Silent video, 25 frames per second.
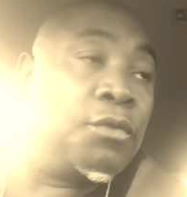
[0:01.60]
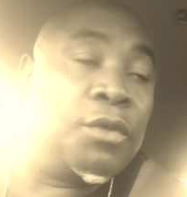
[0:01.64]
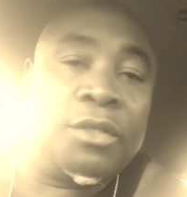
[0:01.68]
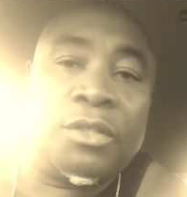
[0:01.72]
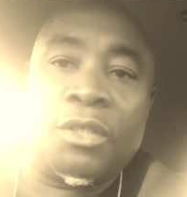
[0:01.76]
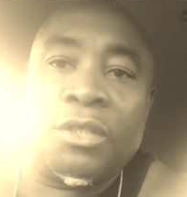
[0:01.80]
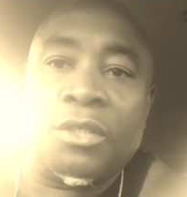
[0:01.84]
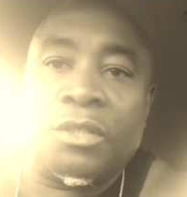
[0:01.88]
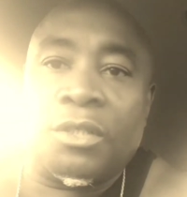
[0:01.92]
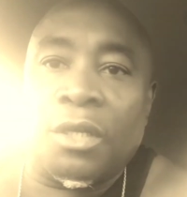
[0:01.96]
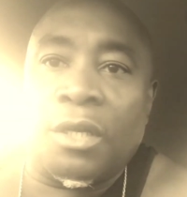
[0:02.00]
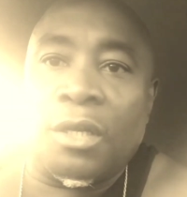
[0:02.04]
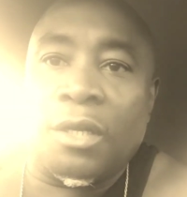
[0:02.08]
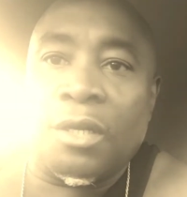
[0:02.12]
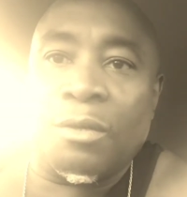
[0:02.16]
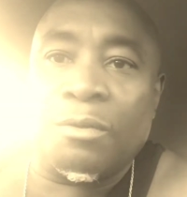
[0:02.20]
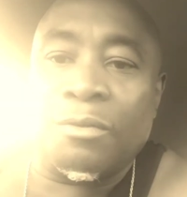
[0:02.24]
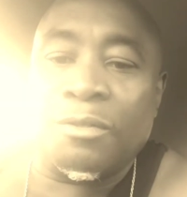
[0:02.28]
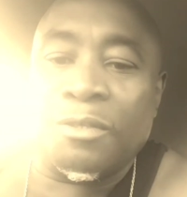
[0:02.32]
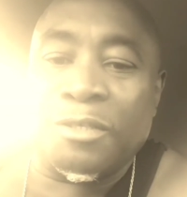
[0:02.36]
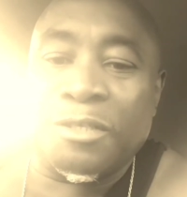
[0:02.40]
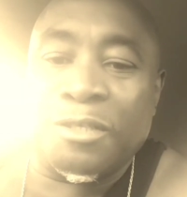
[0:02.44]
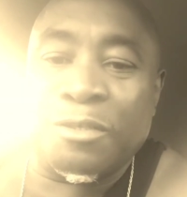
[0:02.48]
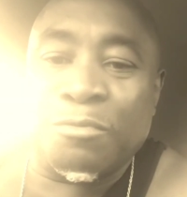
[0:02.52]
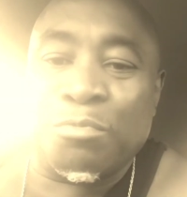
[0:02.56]
This is uh,
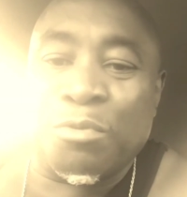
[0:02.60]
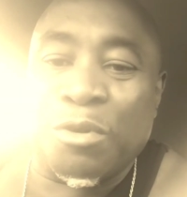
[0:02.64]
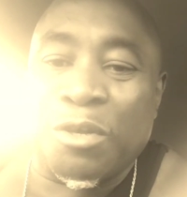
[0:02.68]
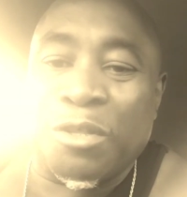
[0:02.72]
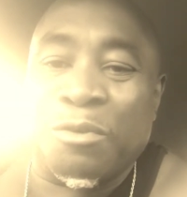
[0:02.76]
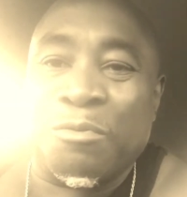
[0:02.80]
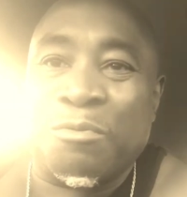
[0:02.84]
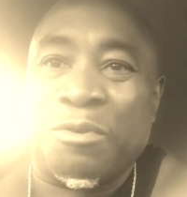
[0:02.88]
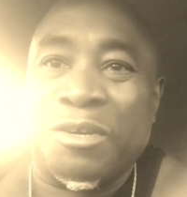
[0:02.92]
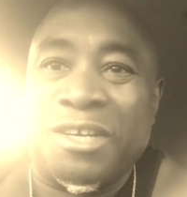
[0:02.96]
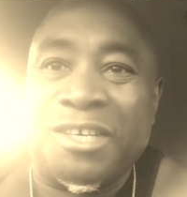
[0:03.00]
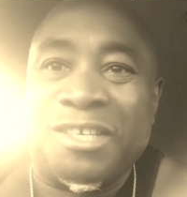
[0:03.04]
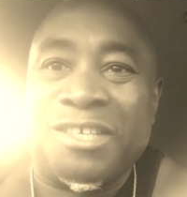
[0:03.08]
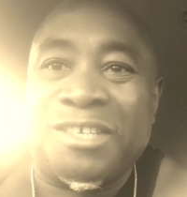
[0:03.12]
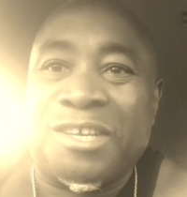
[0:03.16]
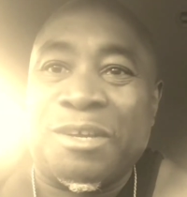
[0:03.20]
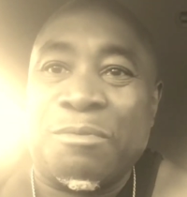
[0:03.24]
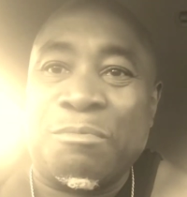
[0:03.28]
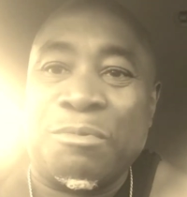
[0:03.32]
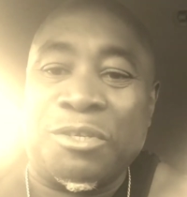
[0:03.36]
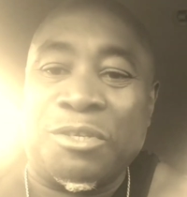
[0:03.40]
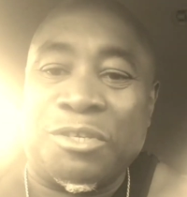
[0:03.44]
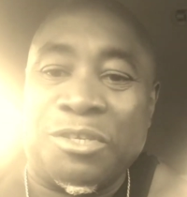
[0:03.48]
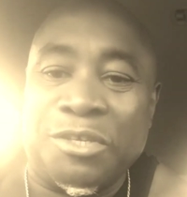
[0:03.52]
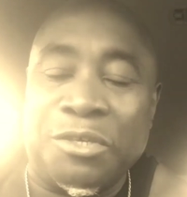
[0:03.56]
this is Brother West
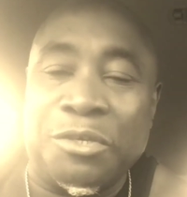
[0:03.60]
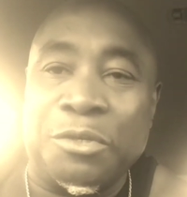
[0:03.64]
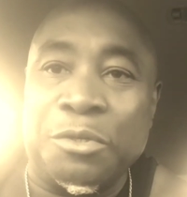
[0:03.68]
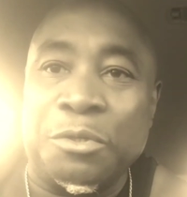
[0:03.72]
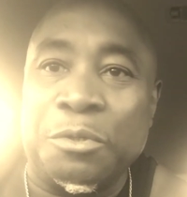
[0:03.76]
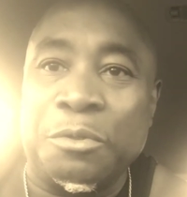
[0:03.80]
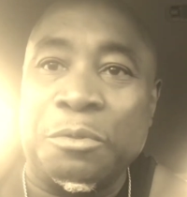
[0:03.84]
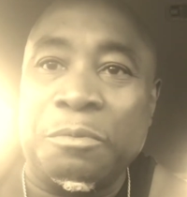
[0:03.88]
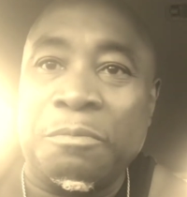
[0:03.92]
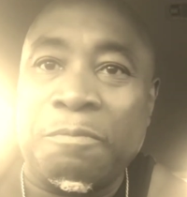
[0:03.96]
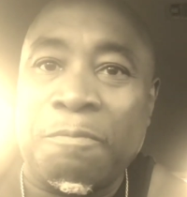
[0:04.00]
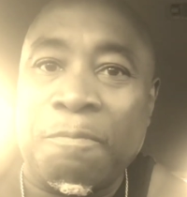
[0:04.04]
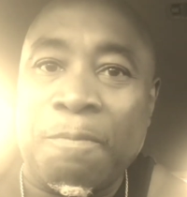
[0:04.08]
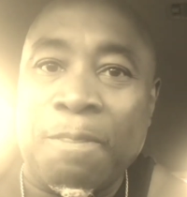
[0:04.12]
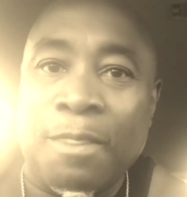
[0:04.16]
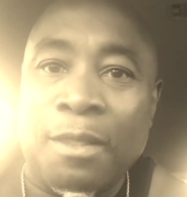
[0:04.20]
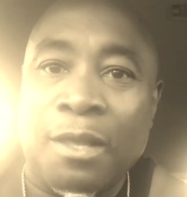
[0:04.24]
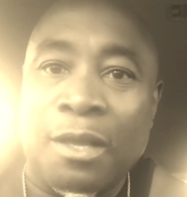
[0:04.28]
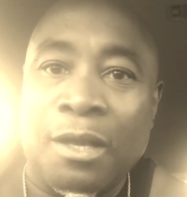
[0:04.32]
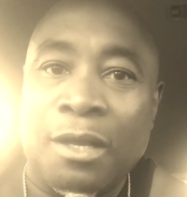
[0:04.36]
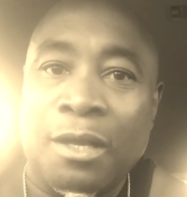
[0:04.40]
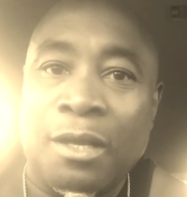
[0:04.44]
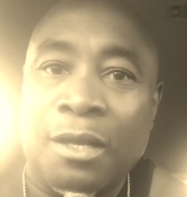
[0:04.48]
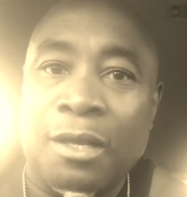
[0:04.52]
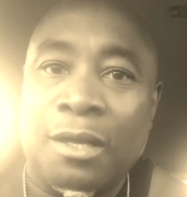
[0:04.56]
coming to you.
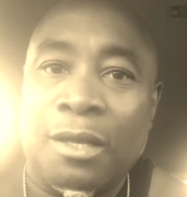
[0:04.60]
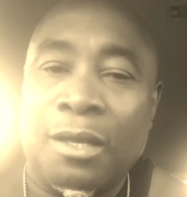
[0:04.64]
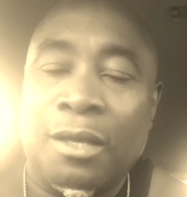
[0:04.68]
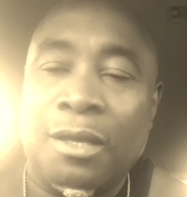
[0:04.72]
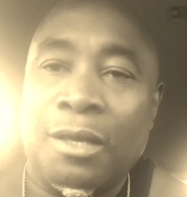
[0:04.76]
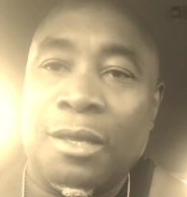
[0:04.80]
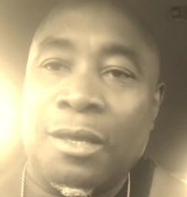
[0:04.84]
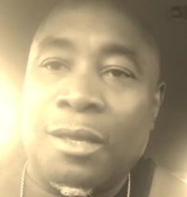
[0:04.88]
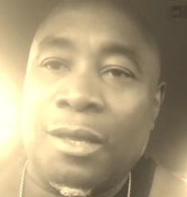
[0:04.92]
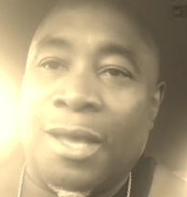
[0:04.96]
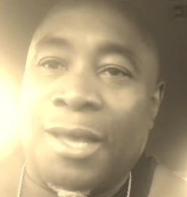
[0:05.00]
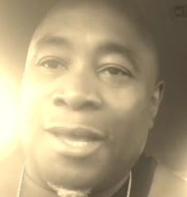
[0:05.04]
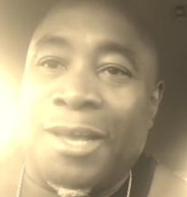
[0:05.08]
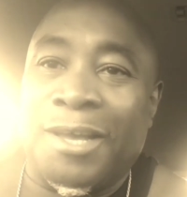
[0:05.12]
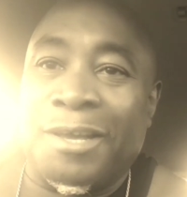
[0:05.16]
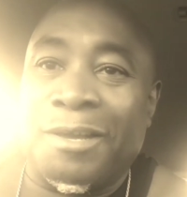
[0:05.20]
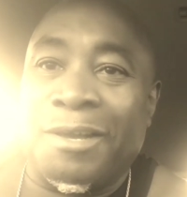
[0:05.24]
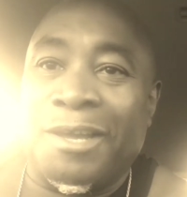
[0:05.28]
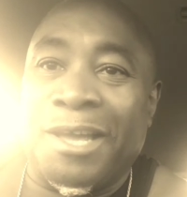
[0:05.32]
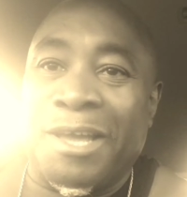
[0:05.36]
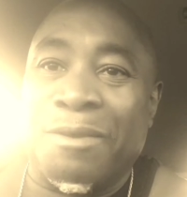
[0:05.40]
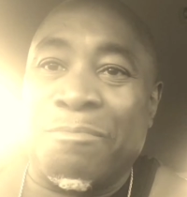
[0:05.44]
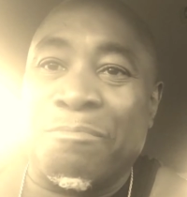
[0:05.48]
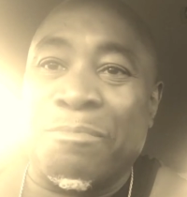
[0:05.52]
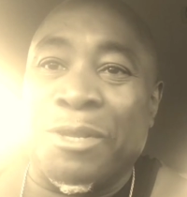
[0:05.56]
Uh,
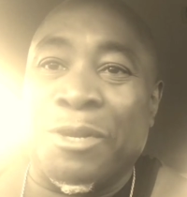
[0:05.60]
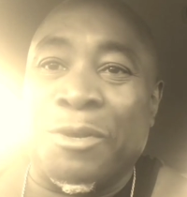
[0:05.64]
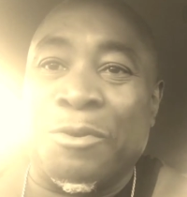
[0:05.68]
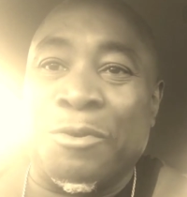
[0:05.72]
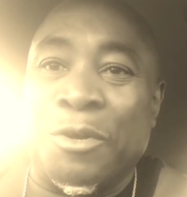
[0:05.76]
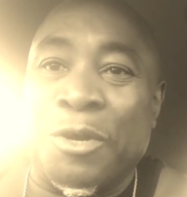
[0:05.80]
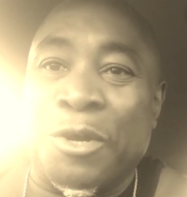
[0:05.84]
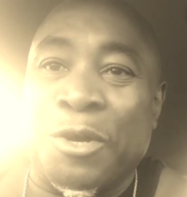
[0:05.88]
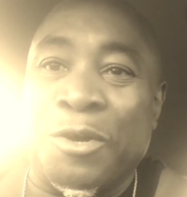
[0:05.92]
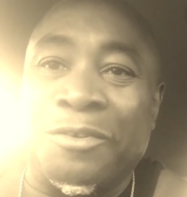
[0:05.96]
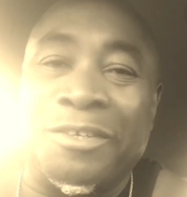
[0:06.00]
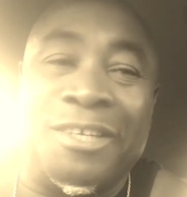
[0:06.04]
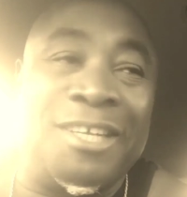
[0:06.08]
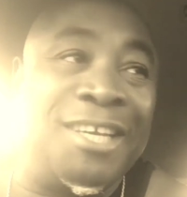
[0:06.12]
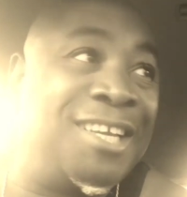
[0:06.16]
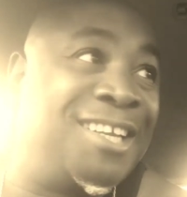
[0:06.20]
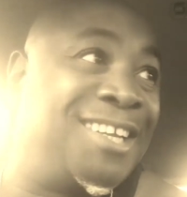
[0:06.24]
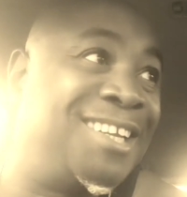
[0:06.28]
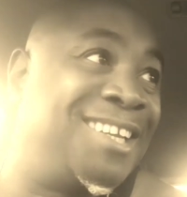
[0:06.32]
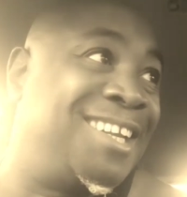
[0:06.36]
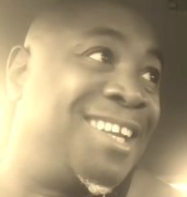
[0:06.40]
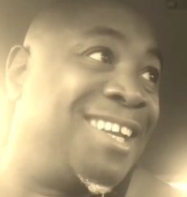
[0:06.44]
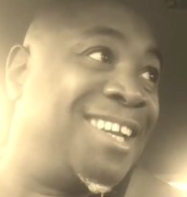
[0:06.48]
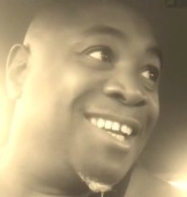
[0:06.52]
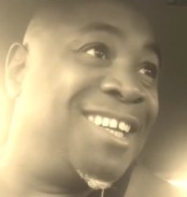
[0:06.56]
I have been on all day
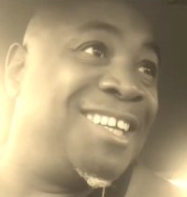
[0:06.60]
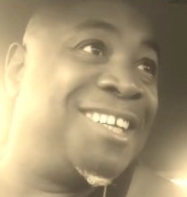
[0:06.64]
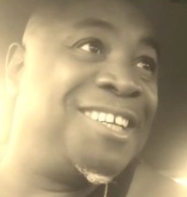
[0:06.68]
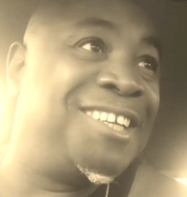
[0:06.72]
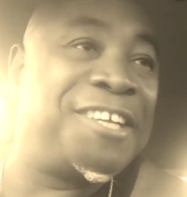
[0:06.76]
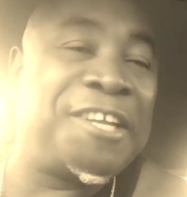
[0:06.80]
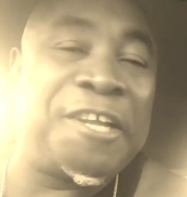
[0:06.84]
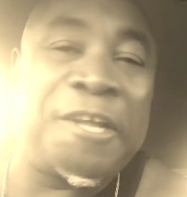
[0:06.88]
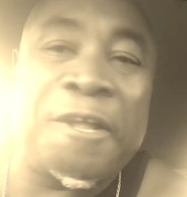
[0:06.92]
today.